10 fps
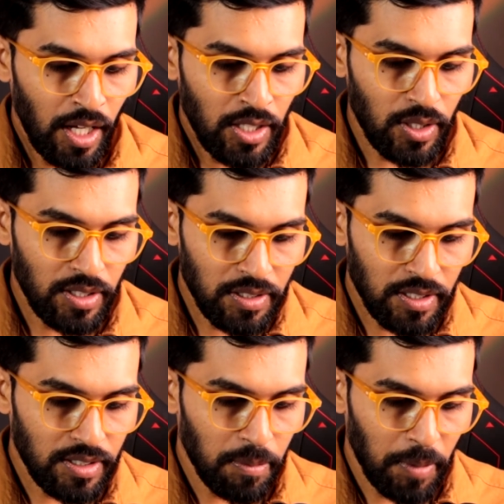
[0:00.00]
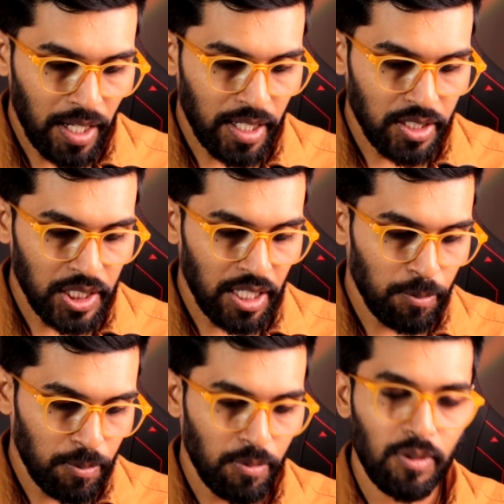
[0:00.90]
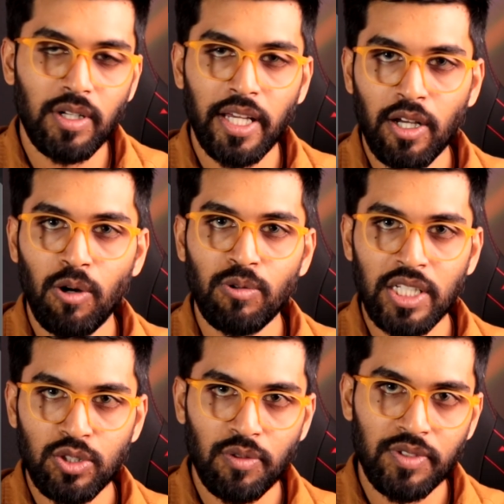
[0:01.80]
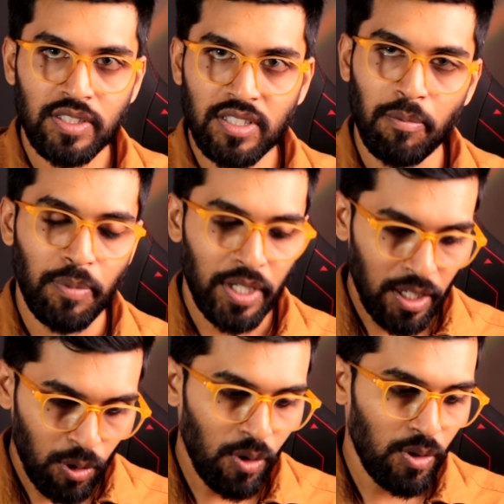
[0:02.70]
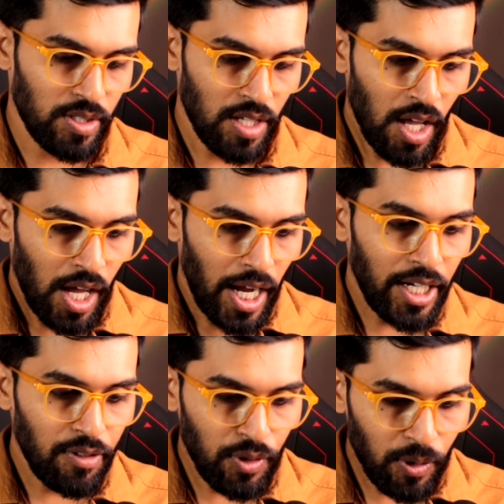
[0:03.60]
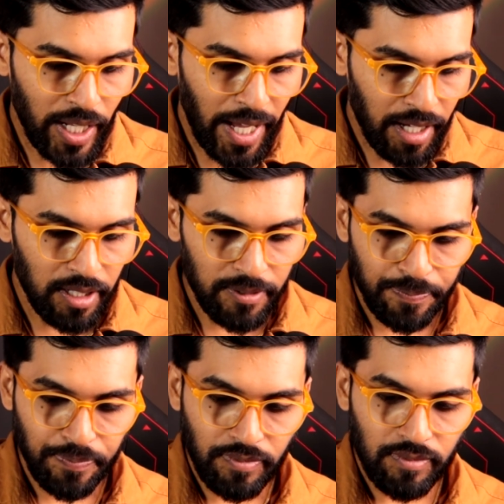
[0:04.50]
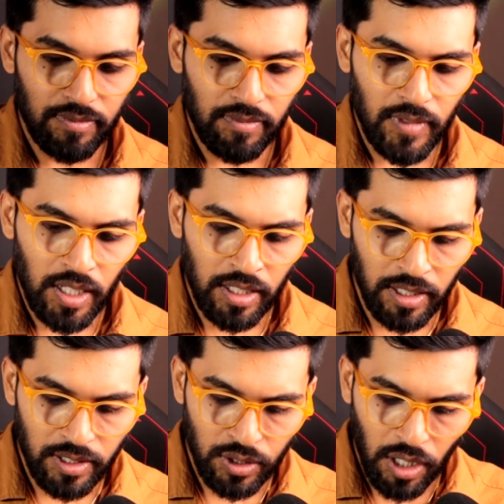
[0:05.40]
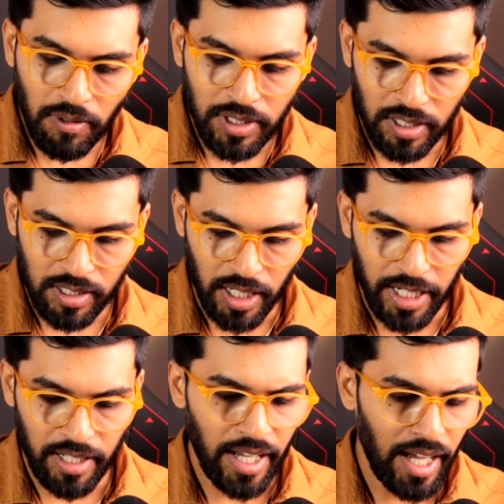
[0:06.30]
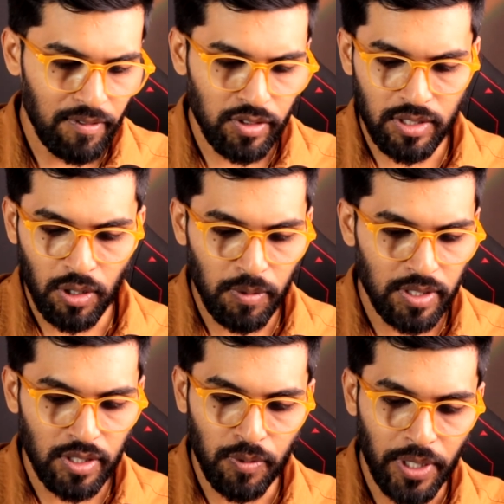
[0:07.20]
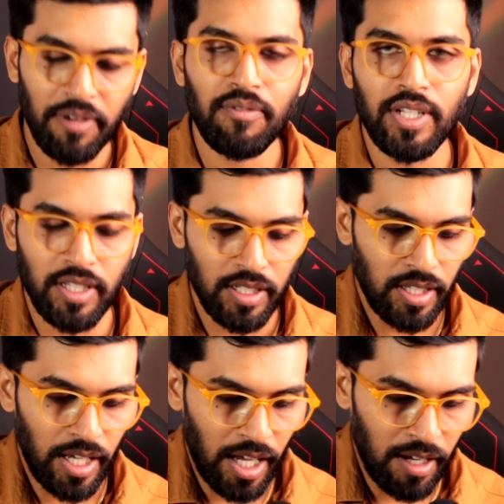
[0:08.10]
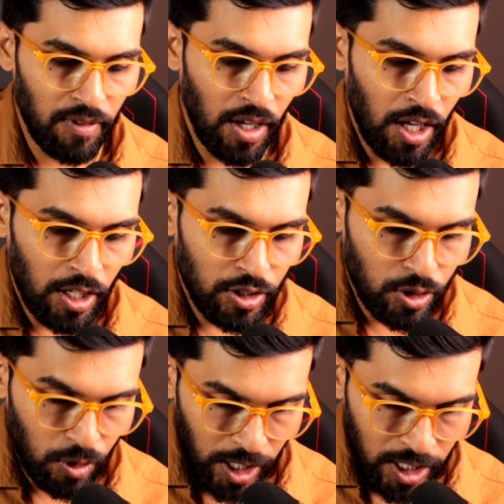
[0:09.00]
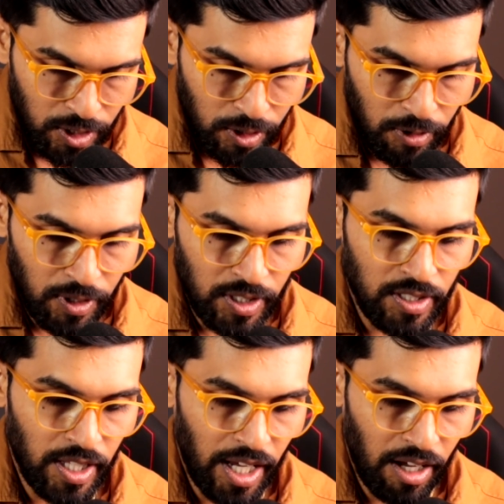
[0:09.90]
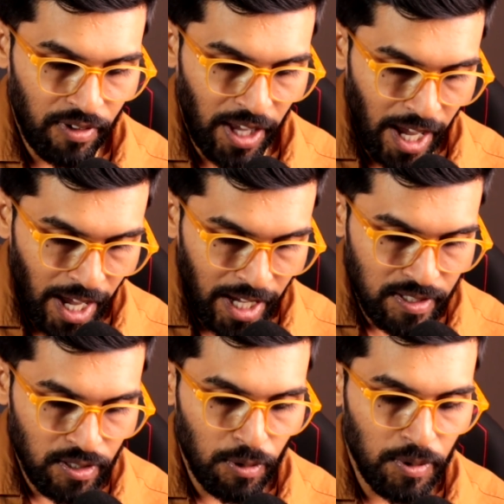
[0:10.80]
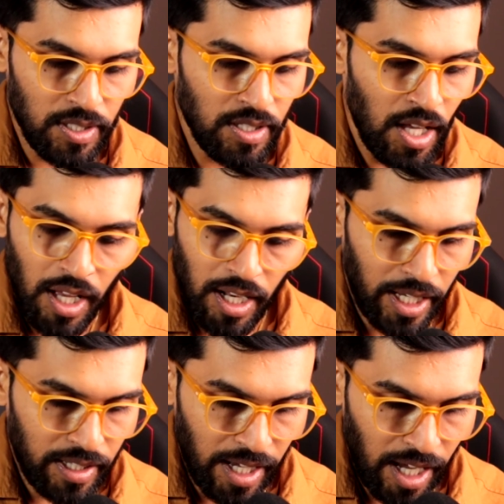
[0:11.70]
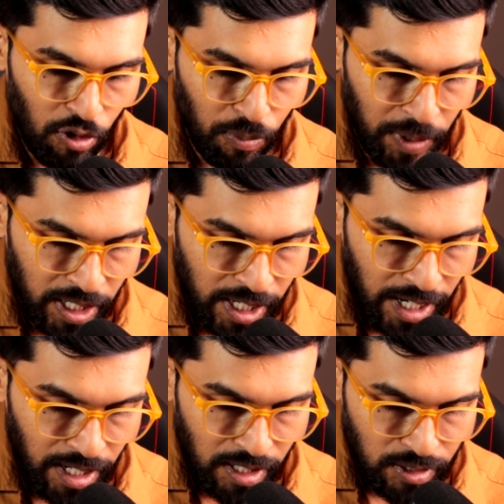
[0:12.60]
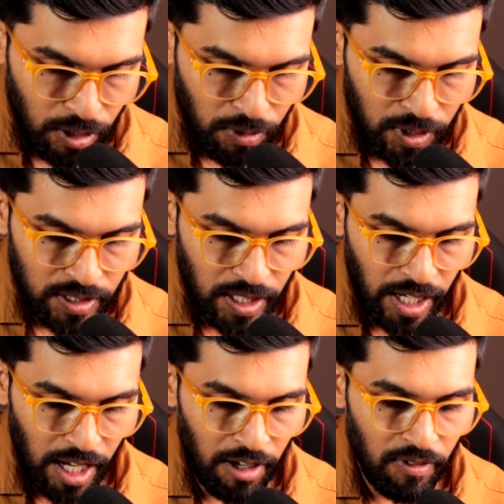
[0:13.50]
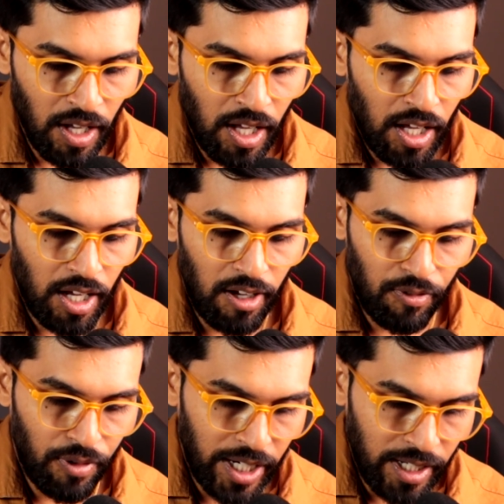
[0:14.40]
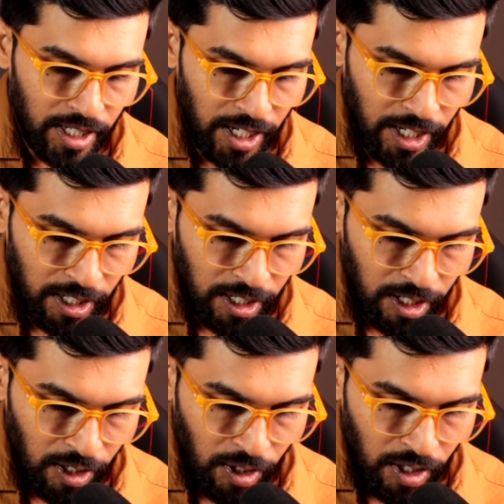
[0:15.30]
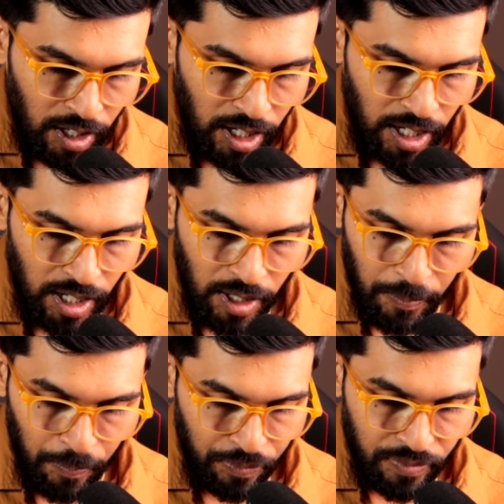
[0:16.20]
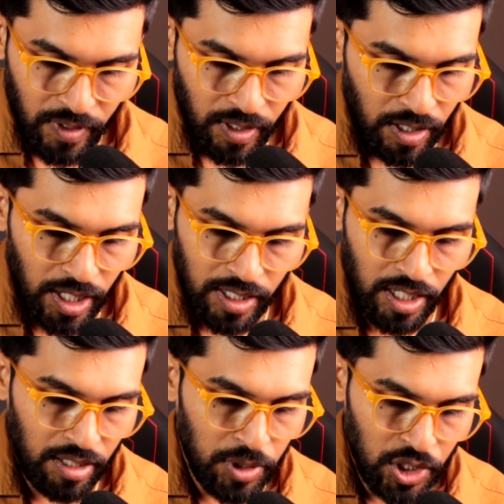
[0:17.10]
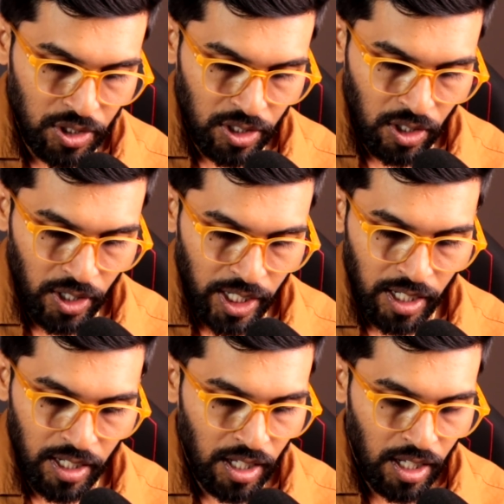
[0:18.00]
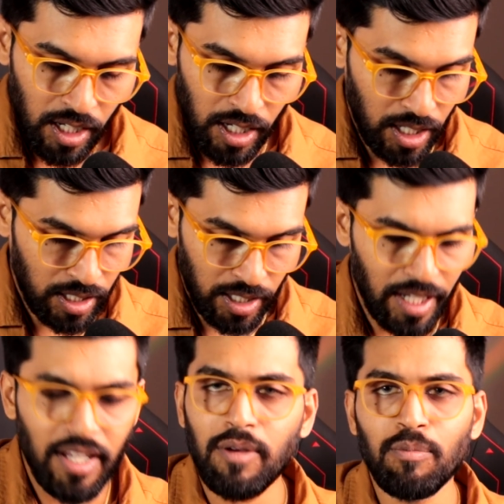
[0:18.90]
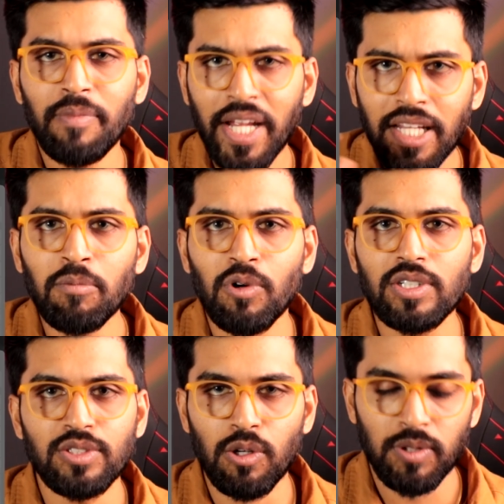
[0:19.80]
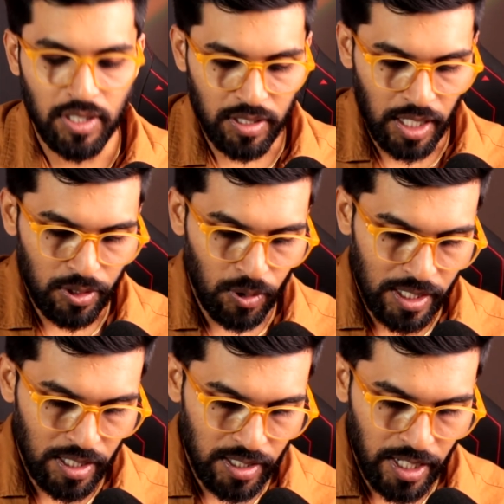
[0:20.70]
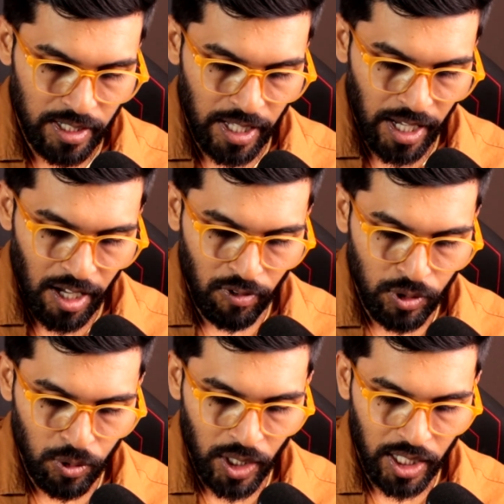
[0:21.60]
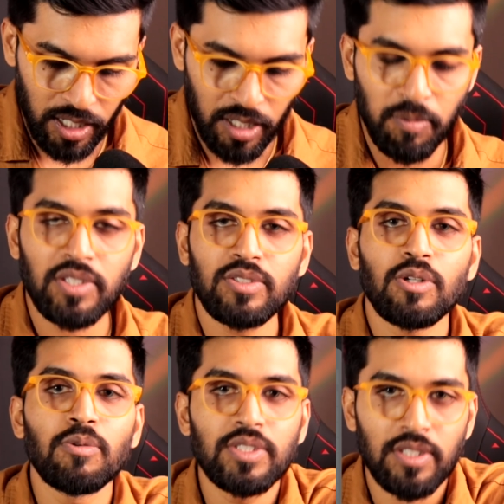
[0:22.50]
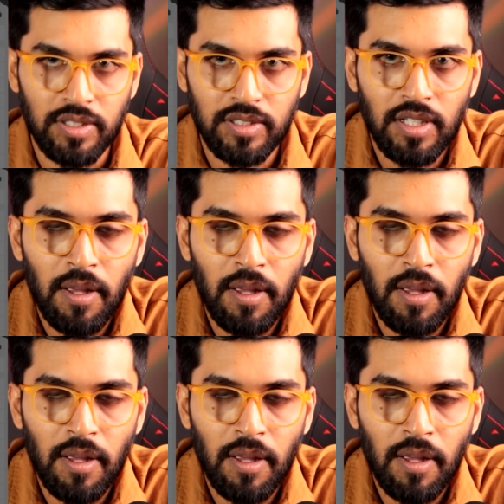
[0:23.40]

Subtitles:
So this is the market share, like how each of this company holds. And if you take the services, right, they have services for everything. They have storage service, they have AI service, like they have big data service, they have front end, and then machine learning and many more services, guys. So as I said, they have 200 plus services.